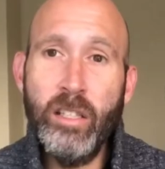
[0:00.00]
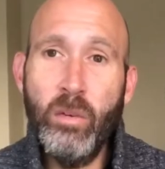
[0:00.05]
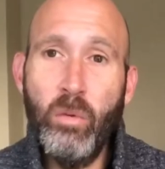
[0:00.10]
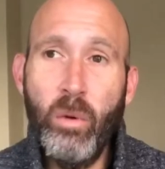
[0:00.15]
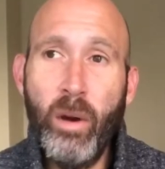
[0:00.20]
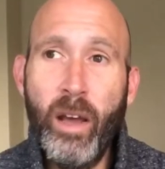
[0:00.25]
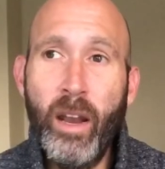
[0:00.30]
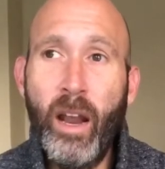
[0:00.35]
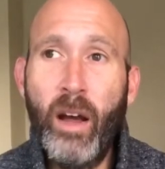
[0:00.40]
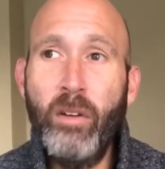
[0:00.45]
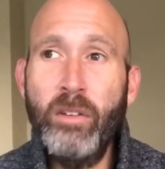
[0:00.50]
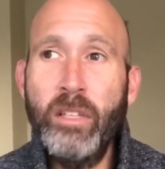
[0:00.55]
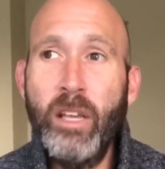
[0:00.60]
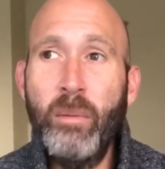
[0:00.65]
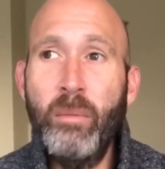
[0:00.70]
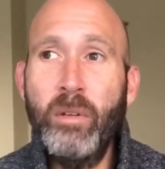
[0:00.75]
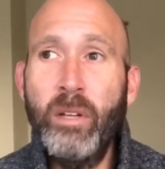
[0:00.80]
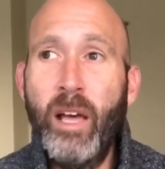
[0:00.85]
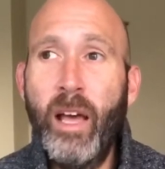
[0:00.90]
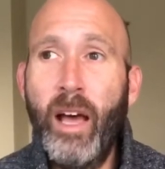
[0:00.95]
the weight, I was
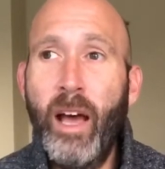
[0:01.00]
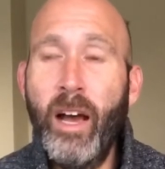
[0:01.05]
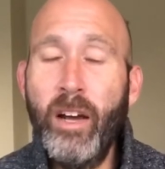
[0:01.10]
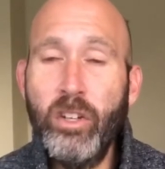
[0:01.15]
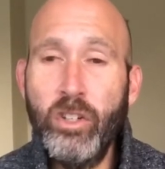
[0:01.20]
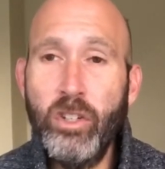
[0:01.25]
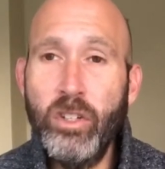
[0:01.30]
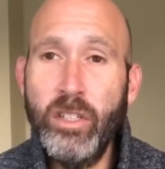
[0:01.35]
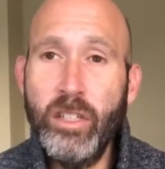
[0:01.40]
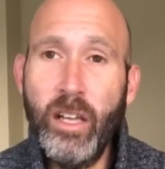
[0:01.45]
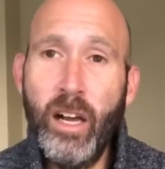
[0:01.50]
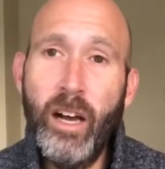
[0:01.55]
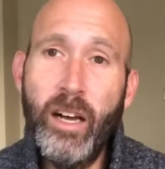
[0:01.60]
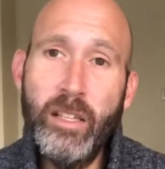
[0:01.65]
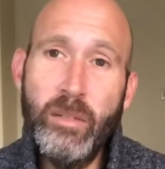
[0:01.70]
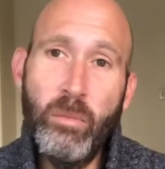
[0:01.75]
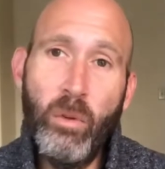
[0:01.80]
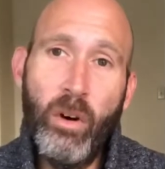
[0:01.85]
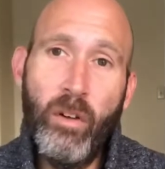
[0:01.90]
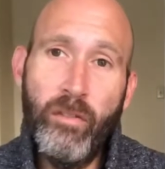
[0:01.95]
able to
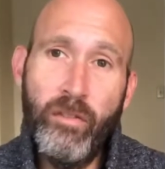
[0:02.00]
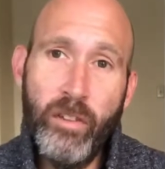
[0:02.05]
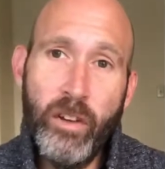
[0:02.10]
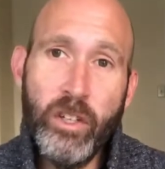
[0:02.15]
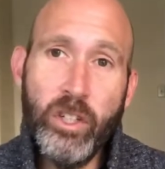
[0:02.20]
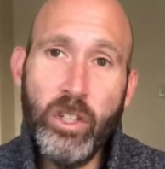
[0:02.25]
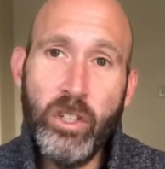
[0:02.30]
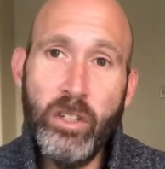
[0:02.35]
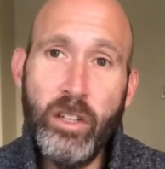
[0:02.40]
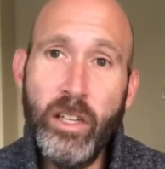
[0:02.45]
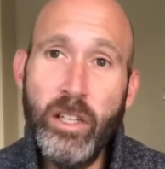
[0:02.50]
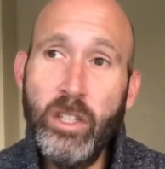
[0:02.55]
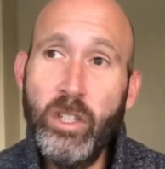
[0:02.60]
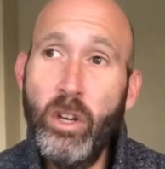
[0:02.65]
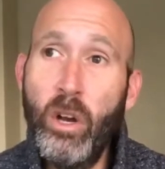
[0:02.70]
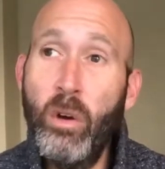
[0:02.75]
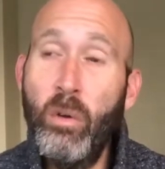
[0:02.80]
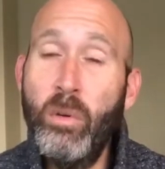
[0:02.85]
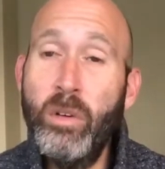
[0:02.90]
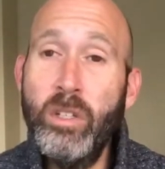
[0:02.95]
exercise more efficiently.
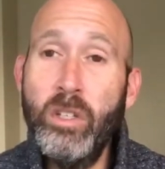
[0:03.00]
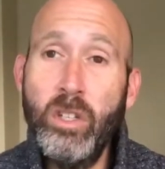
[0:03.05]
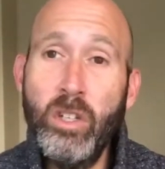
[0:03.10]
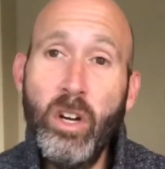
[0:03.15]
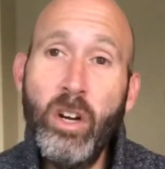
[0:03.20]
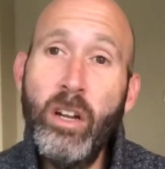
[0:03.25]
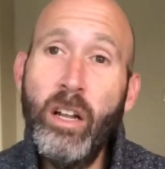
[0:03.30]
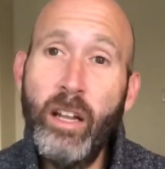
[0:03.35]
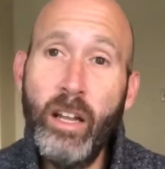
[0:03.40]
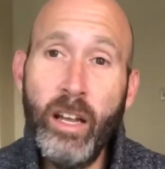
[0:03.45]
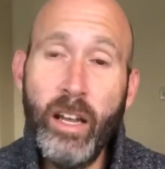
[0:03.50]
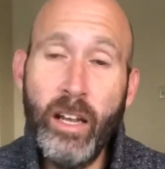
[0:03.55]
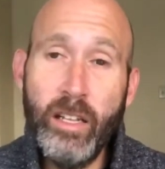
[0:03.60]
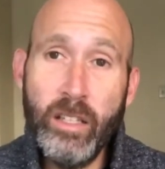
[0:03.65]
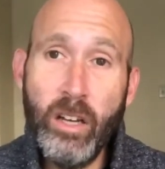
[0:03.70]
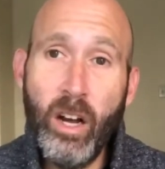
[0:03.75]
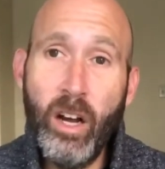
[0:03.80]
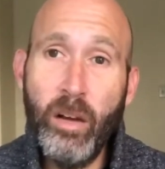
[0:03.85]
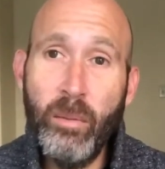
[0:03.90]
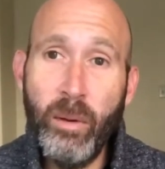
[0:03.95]
So it was certainly, like I
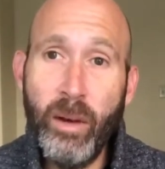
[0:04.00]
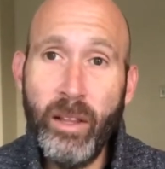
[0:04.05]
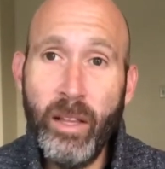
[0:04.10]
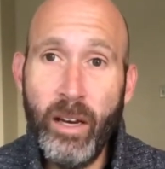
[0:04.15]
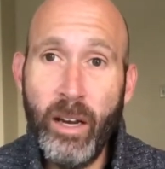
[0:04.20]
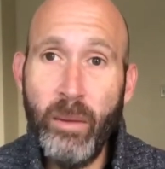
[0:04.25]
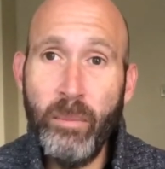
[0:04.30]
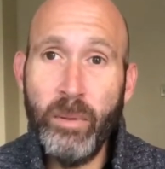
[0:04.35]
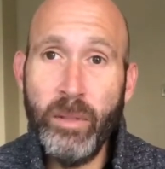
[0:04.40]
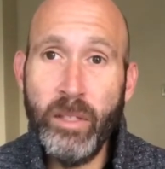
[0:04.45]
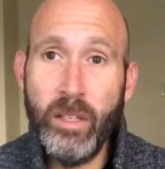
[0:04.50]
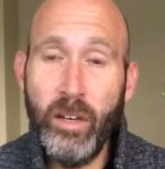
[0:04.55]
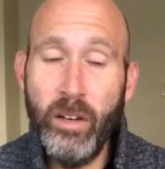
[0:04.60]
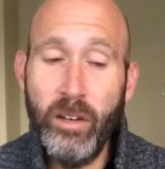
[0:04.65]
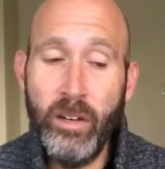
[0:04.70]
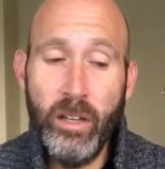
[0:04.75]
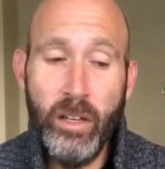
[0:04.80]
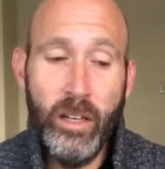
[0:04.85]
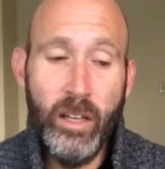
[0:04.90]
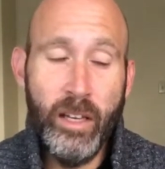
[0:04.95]
talked about in that
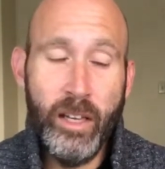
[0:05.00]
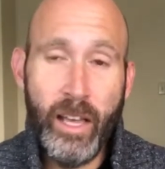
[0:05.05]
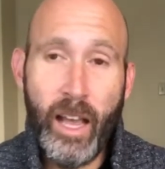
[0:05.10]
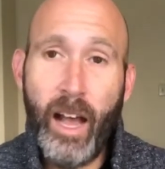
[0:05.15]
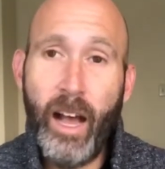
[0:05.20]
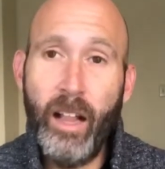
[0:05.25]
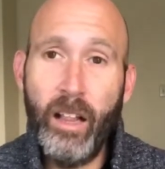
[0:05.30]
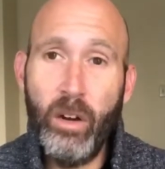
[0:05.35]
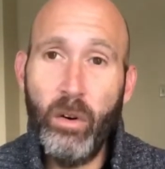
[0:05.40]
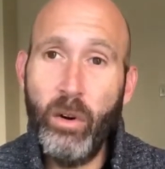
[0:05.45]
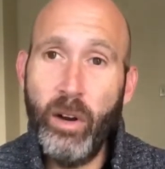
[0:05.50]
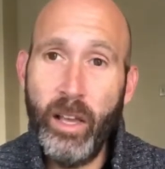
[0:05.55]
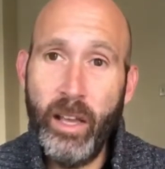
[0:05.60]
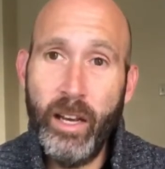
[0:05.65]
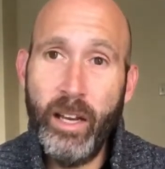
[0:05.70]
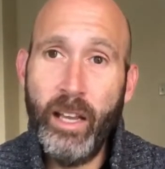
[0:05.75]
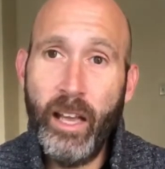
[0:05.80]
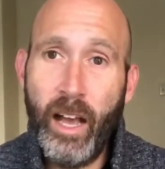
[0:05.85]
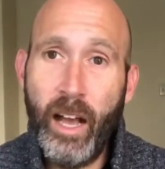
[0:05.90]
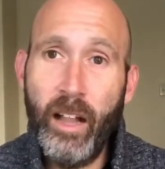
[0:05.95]
episode, calorie in,
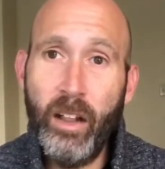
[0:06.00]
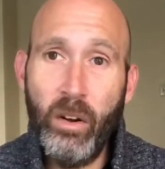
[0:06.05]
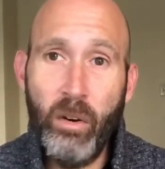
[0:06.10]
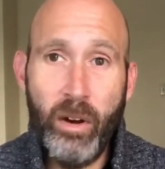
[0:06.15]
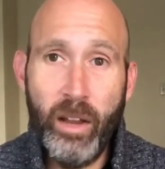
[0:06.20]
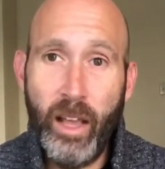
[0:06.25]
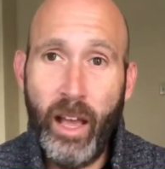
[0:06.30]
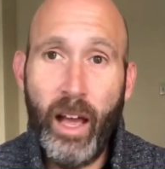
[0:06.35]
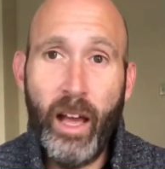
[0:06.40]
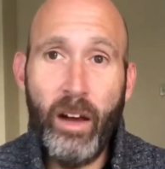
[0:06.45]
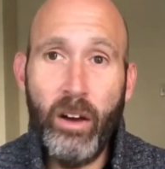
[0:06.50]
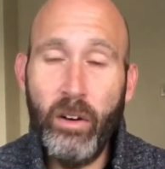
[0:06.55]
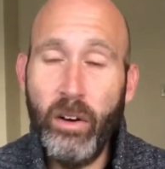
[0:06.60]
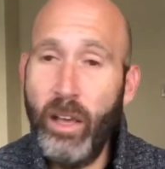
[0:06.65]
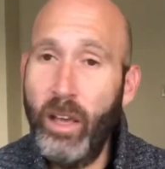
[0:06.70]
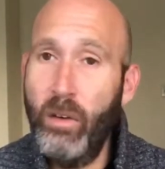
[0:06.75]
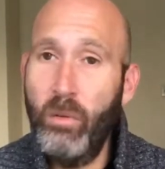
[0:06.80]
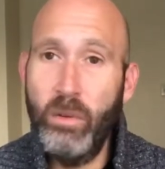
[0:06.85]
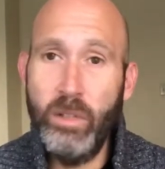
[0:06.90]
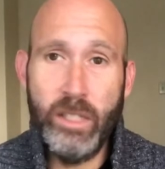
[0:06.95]
calorie out.
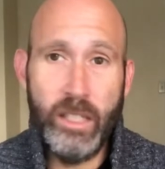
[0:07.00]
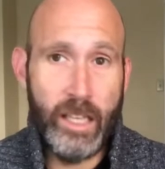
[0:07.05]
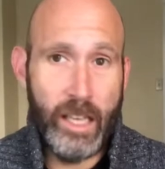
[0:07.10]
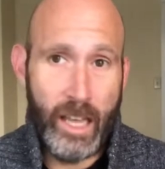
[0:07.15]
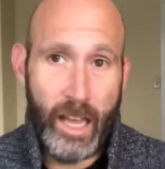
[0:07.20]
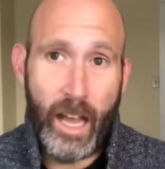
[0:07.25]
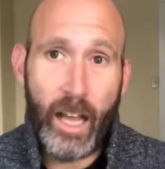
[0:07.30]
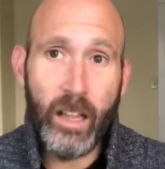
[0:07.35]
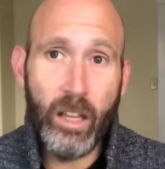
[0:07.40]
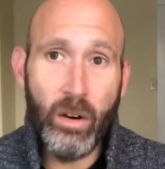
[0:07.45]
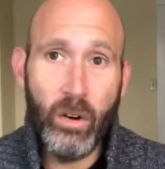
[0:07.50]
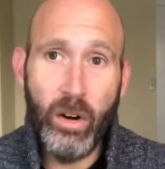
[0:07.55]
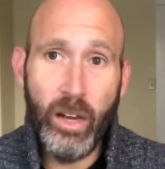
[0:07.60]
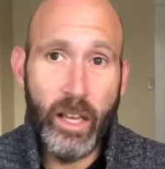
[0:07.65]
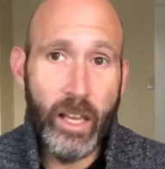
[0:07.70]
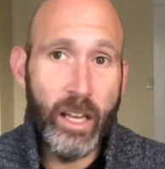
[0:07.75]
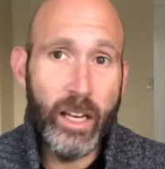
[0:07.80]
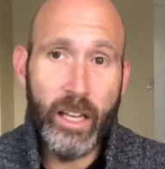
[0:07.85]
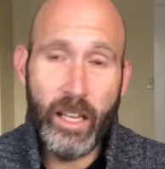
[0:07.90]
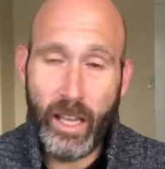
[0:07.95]
It was calorie
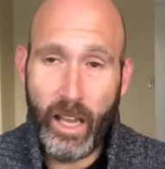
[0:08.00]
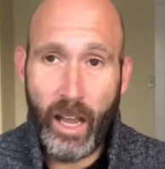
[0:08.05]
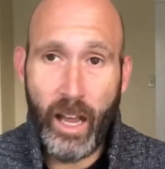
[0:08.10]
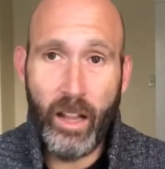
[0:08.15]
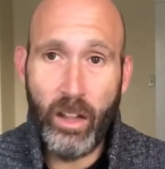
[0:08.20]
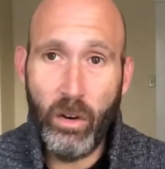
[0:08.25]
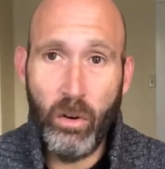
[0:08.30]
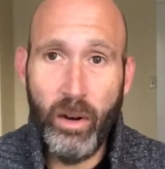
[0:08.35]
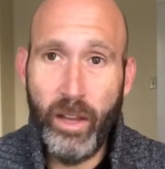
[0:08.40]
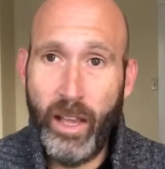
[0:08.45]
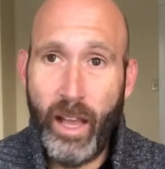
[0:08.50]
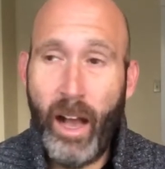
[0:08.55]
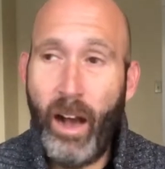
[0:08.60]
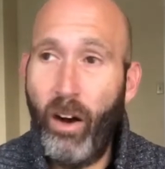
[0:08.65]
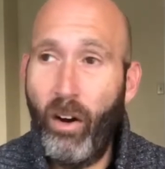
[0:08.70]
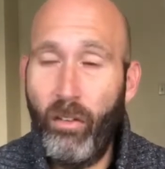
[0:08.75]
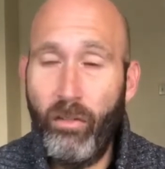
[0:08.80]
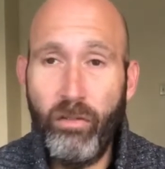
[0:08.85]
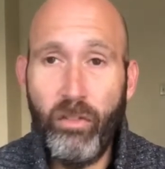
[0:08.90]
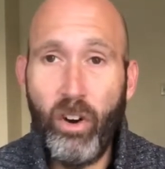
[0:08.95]
in, calorie
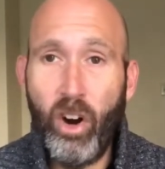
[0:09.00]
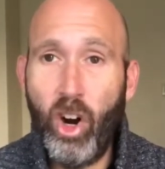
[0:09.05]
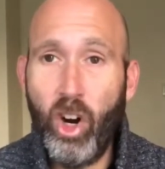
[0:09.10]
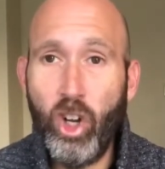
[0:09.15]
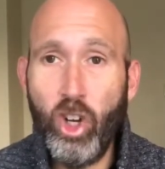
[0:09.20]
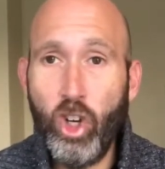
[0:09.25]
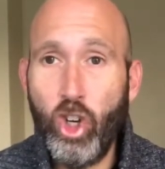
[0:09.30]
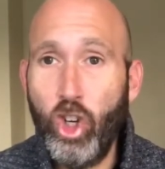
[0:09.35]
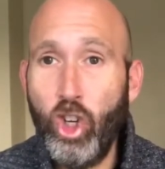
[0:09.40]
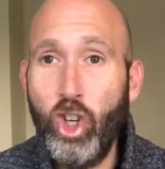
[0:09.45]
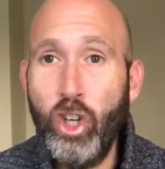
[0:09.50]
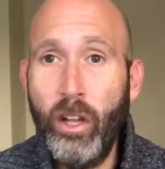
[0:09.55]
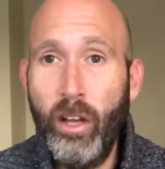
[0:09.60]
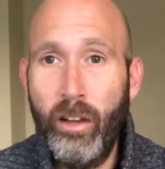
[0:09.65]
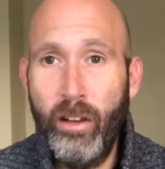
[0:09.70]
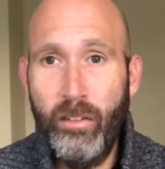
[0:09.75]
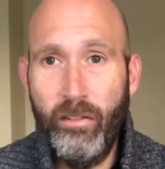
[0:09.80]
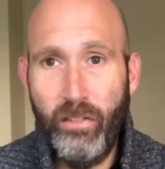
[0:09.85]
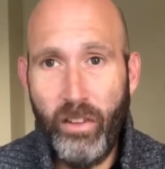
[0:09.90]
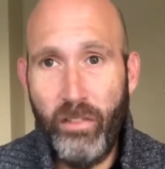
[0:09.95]
out for a good
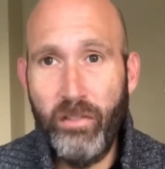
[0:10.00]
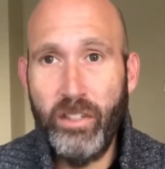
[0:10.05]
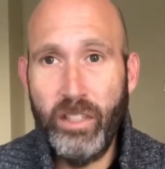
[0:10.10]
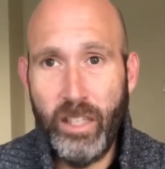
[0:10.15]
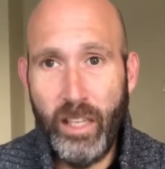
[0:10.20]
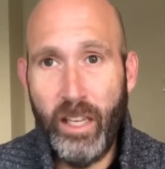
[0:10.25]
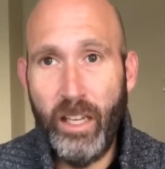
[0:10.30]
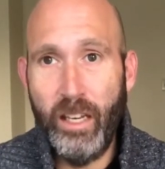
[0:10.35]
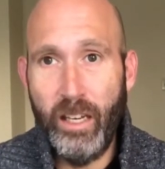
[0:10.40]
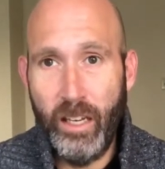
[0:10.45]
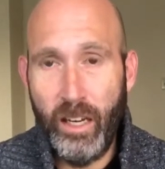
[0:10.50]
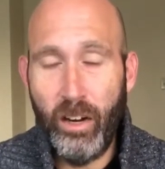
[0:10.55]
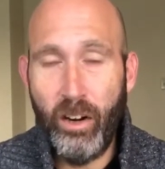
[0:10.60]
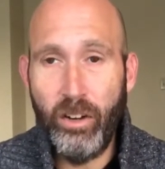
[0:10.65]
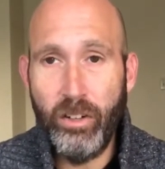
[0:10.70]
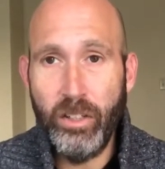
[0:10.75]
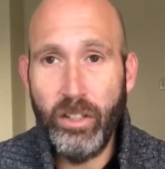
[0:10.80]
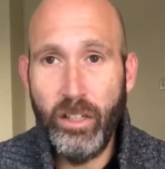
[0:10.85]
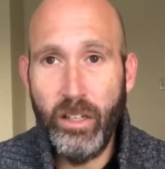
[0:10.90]
15 years.